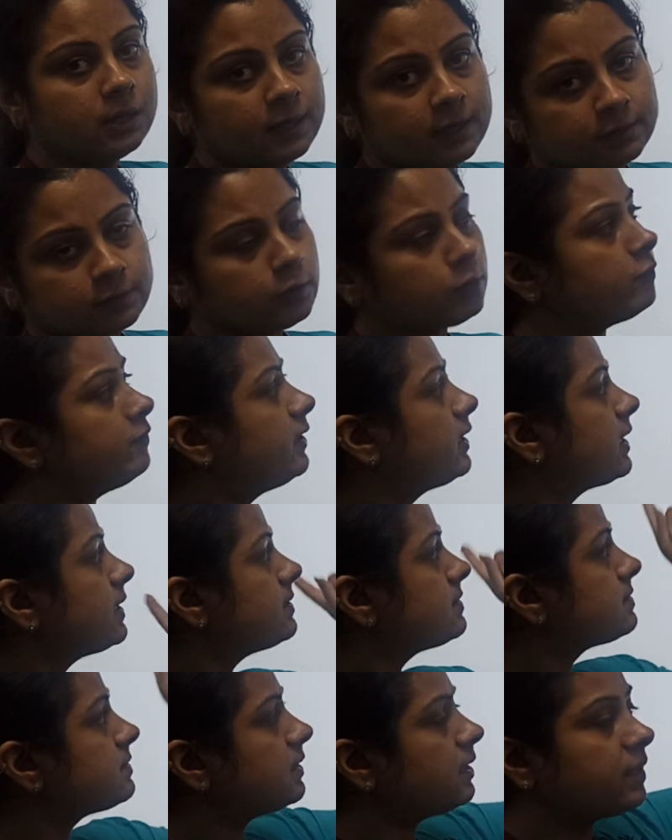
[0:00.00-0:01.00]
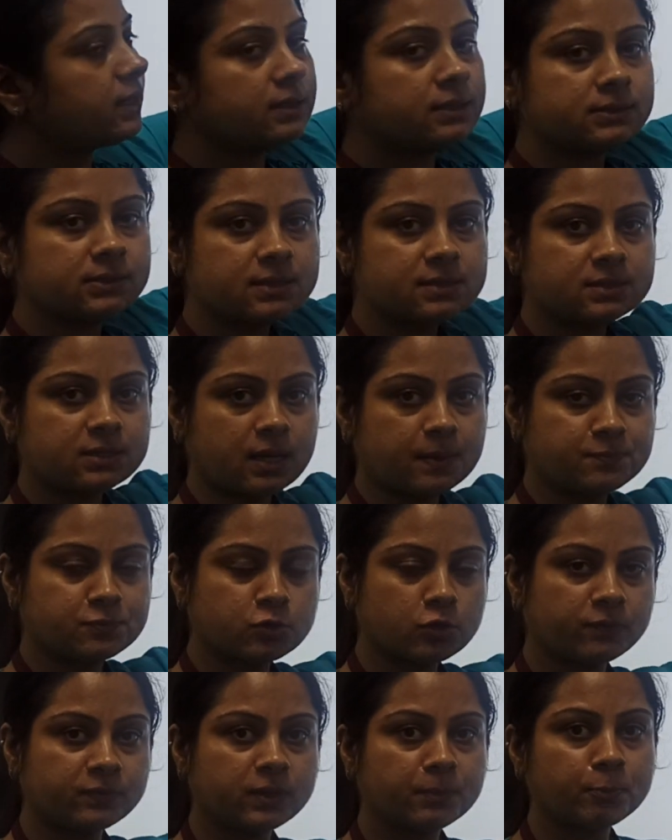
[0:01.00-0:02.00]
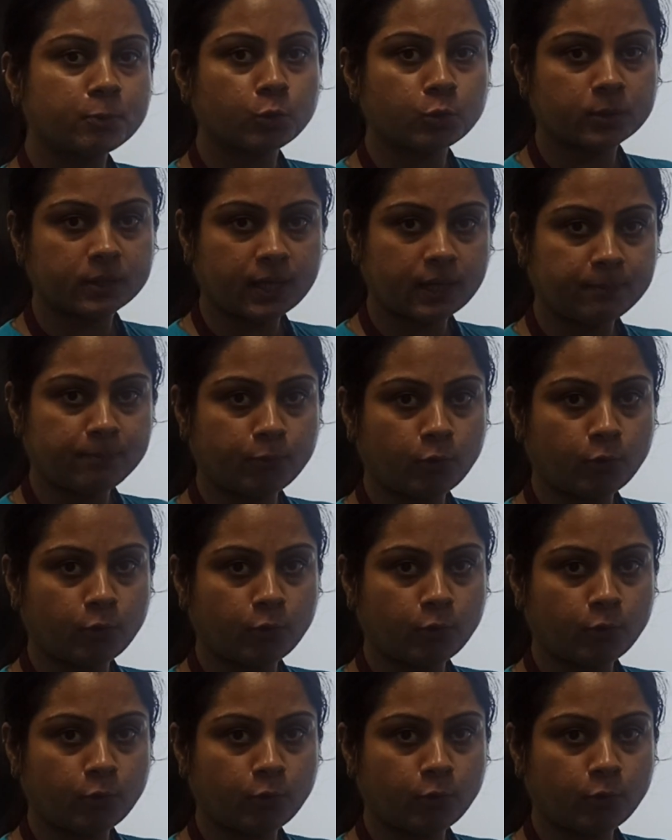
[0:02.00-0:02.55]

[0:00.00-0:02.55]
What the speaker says: Now we can see here the steps of the prototype